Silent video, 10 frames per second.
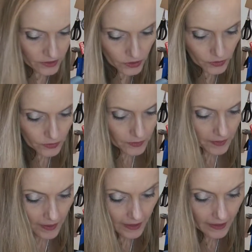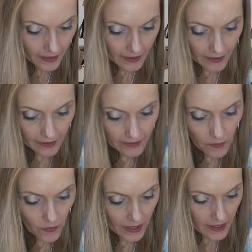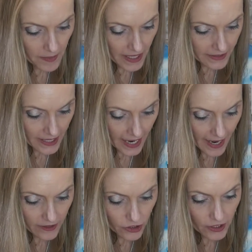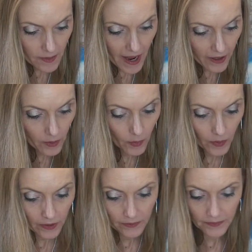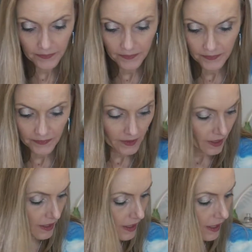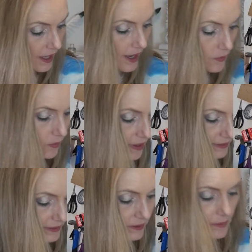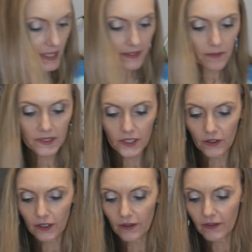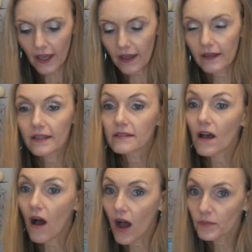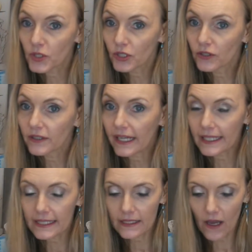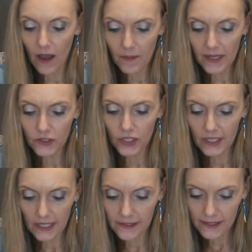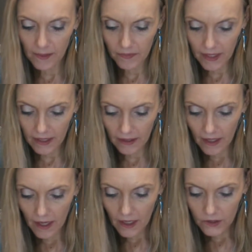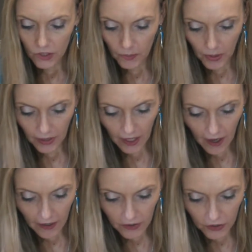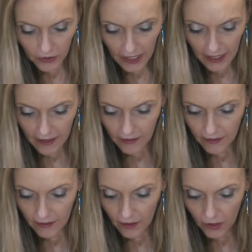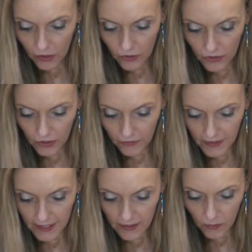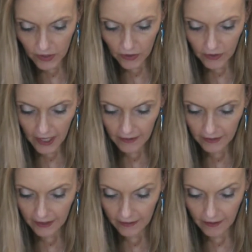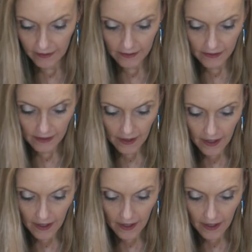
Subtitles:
to get them ready to be attached to the backer board. And one little piece of material that is optional that I did not mention is something to put underneath your surfaces when you're nailing things,